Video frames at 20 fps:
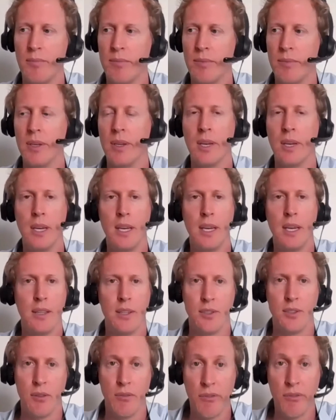
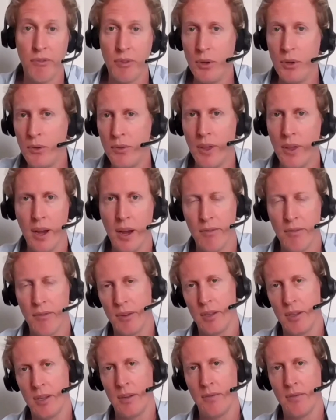There's no food there
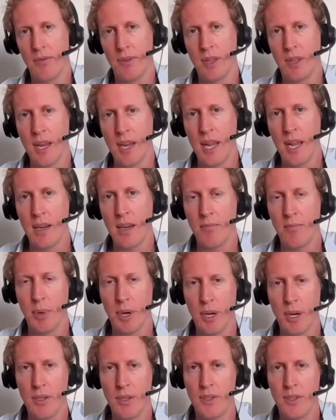for the native
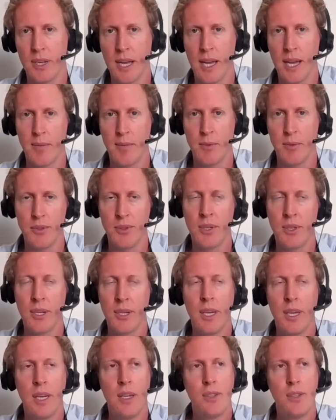birds and animals.
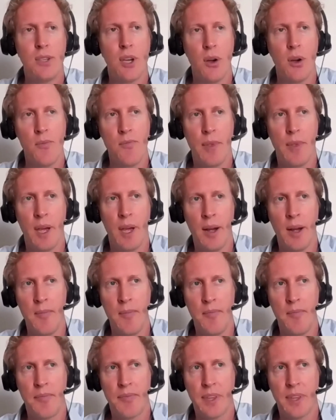So
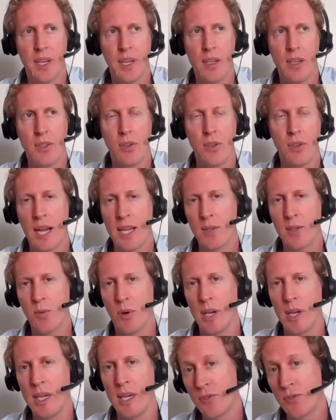that's
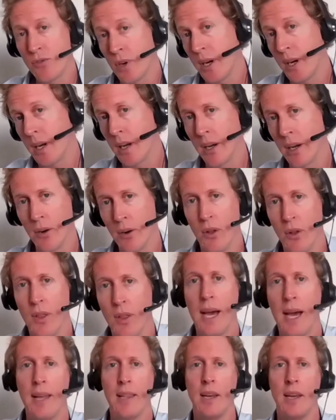why he's trying to clear all
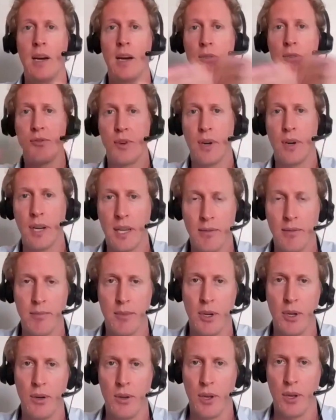that, and then I was trying to give
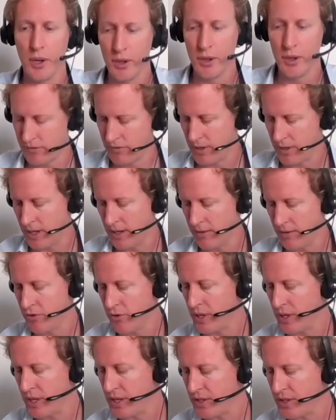him a whole load of
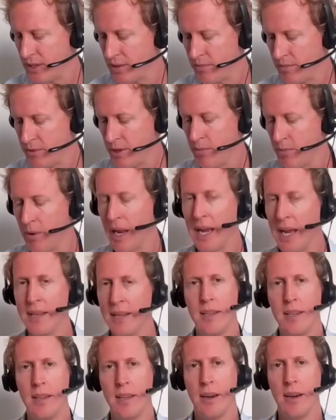trees to
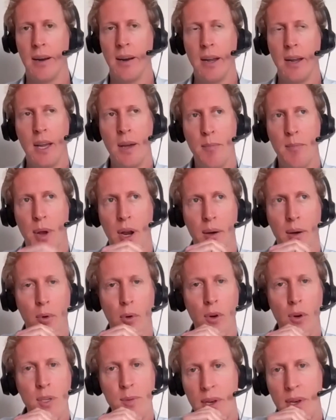plant in there. But I've
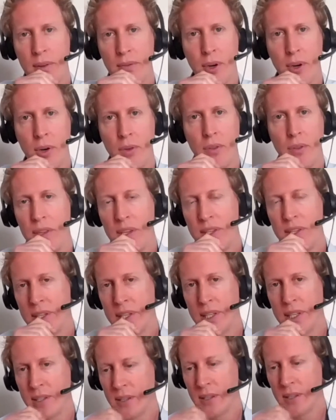always been involved in these
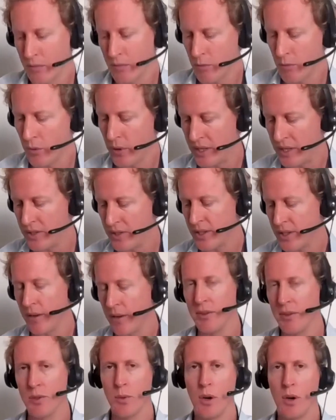things, a lot of marine
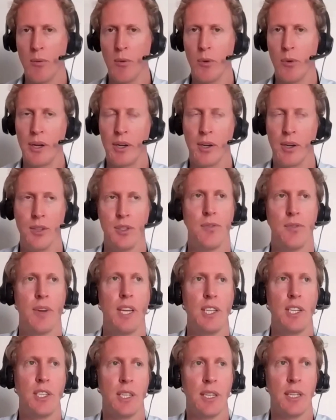stuff as well, marine
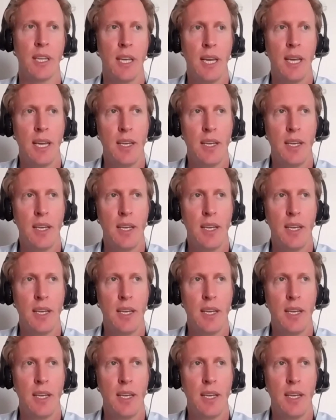conservation.